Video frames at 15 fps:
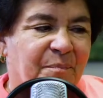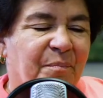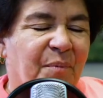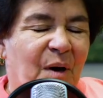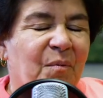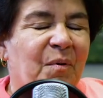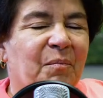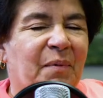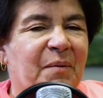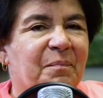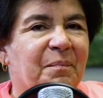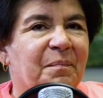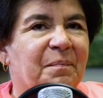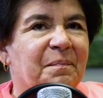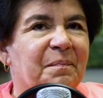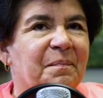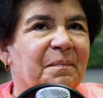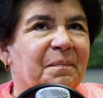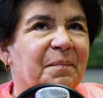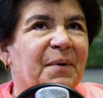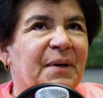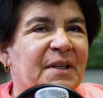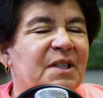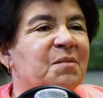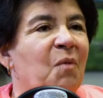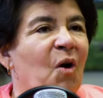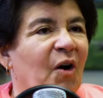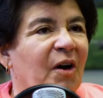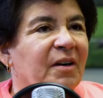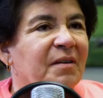probably pretty
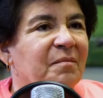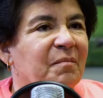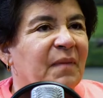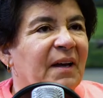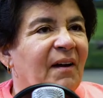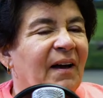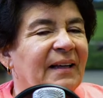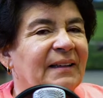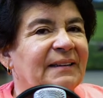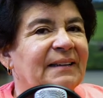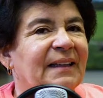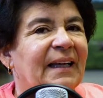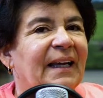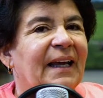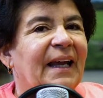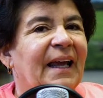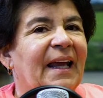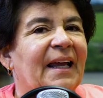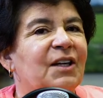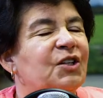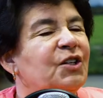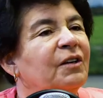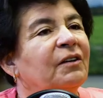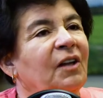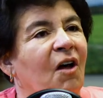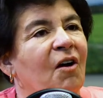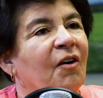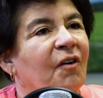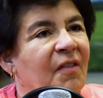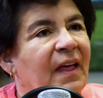smart because right. it took
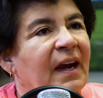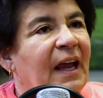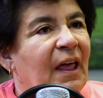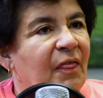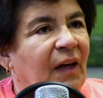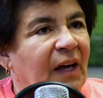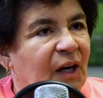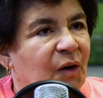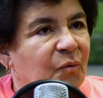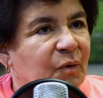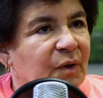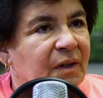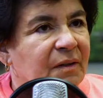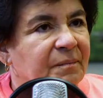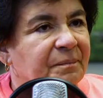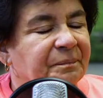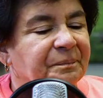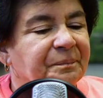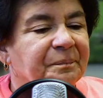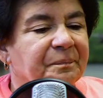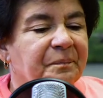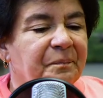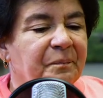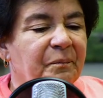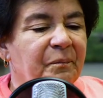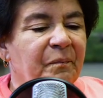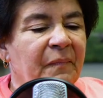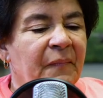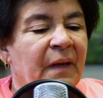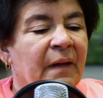longer than i thought it would
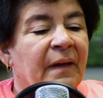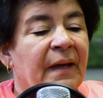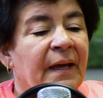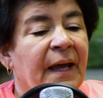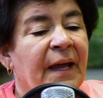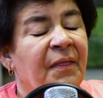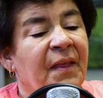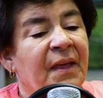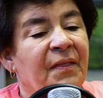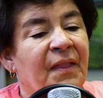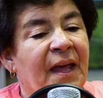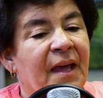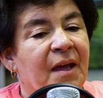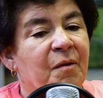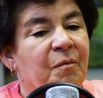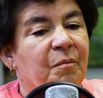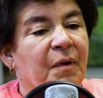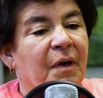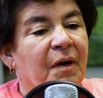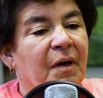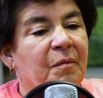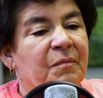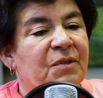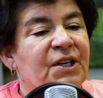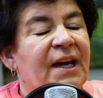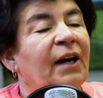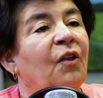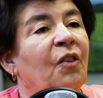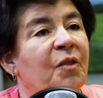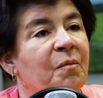and then they um,
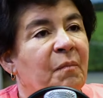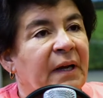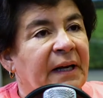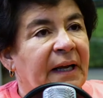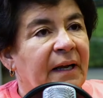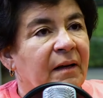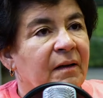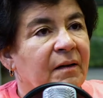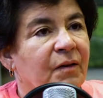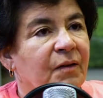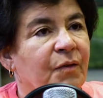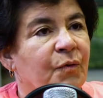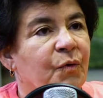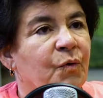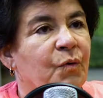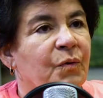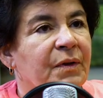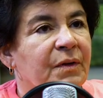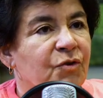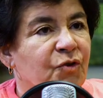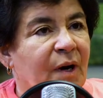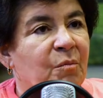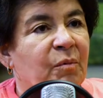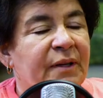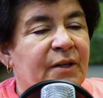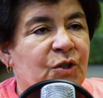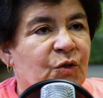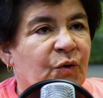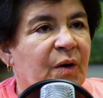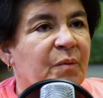channeled the money through the Tribal
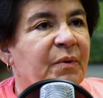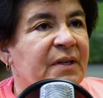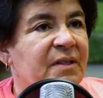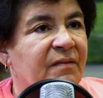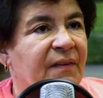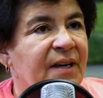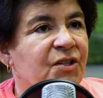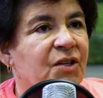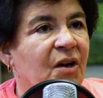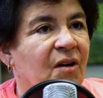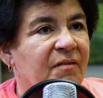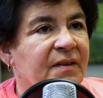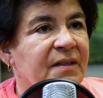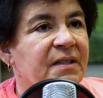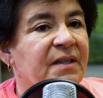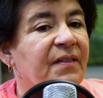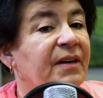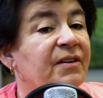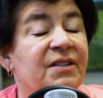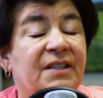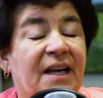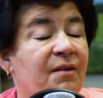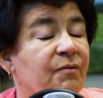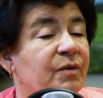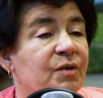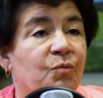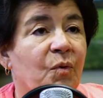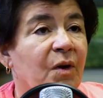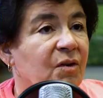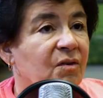Historic Preservation Office, and their staff was
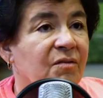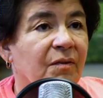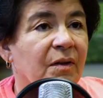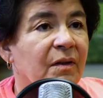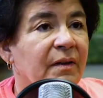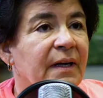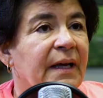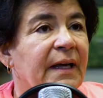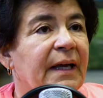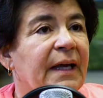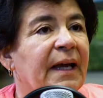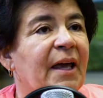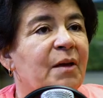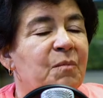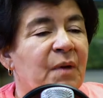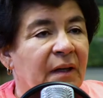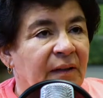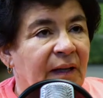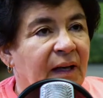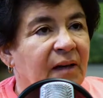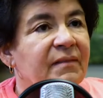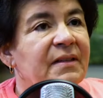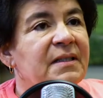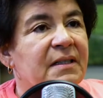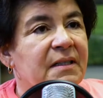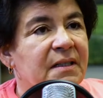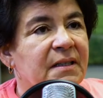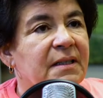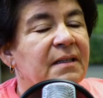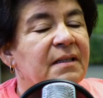wonderful. Absolutely. Gave me a lot of
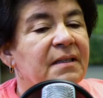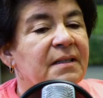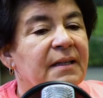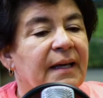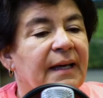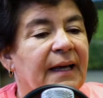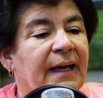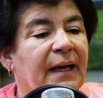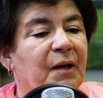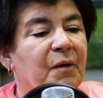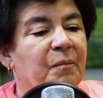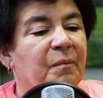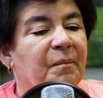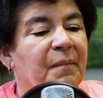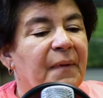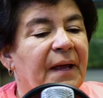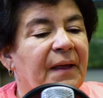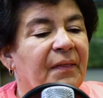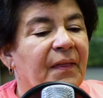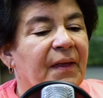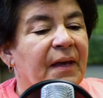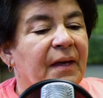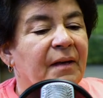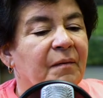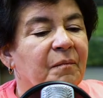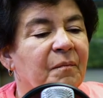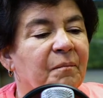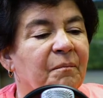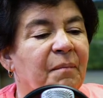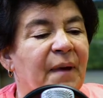assistance. Um, and then
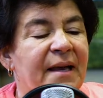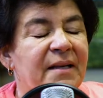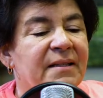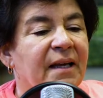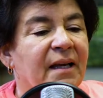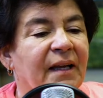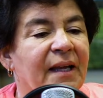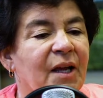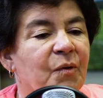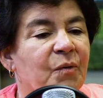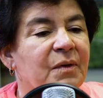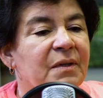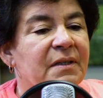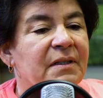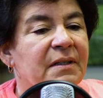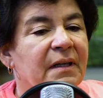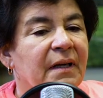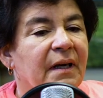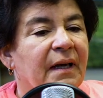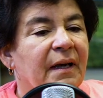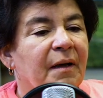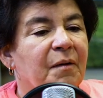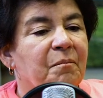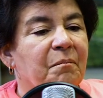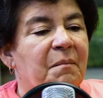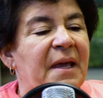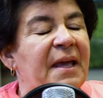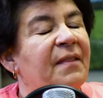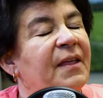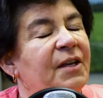basically, it was
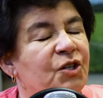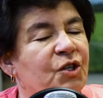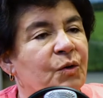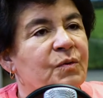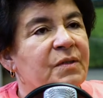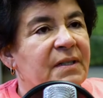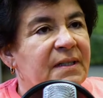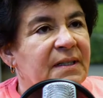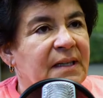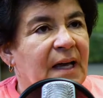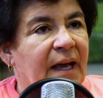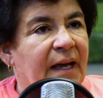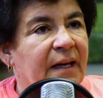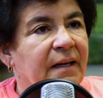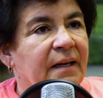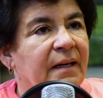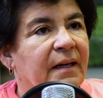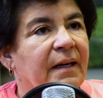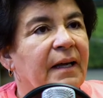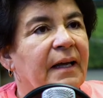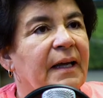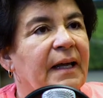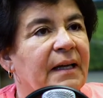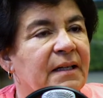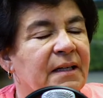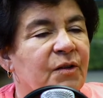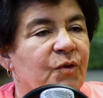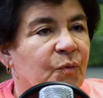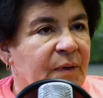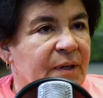me that chose the site and
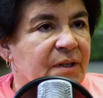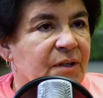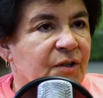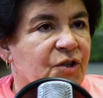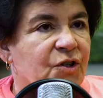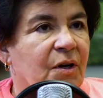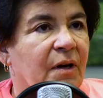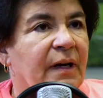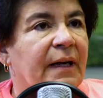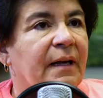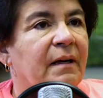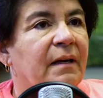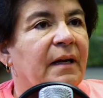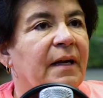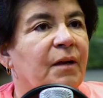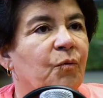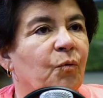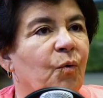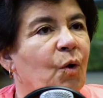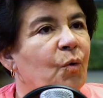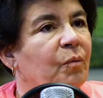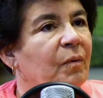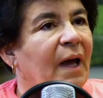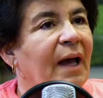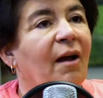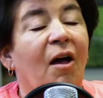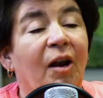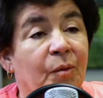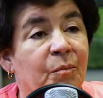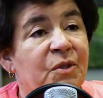did the research on it and wrote, I
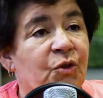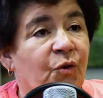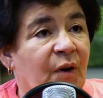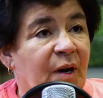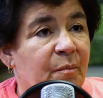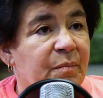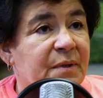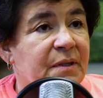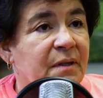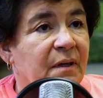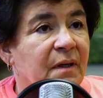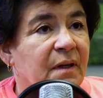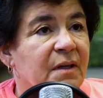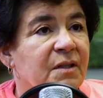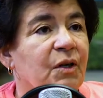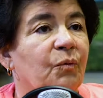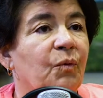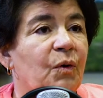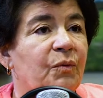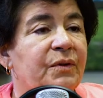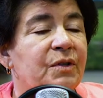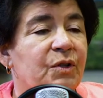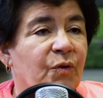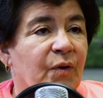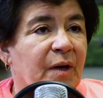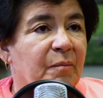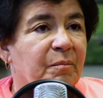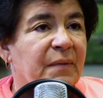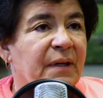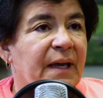call them scripts. Right. So I wrote the
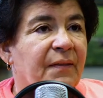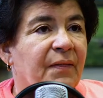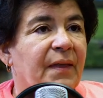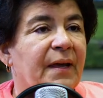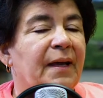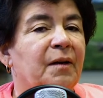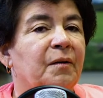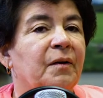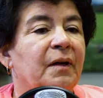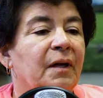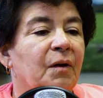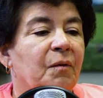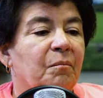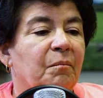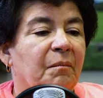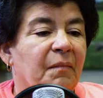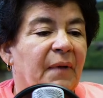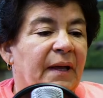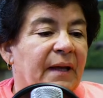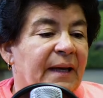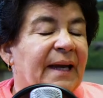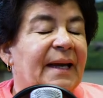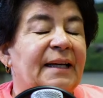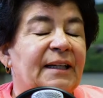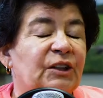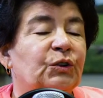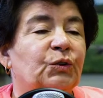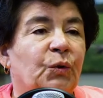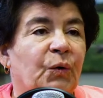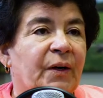script and then any
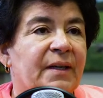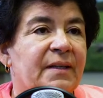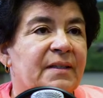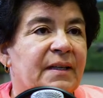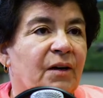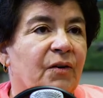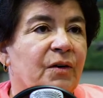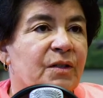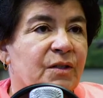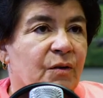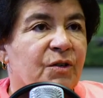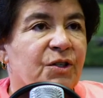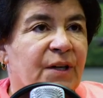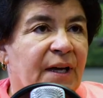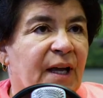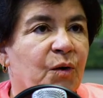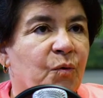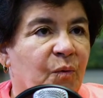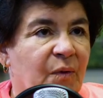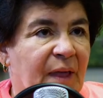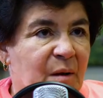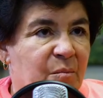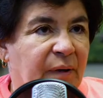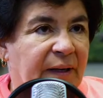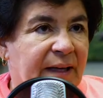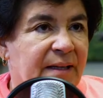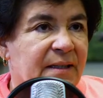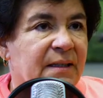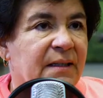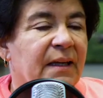stories that are associated with that
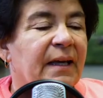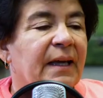place.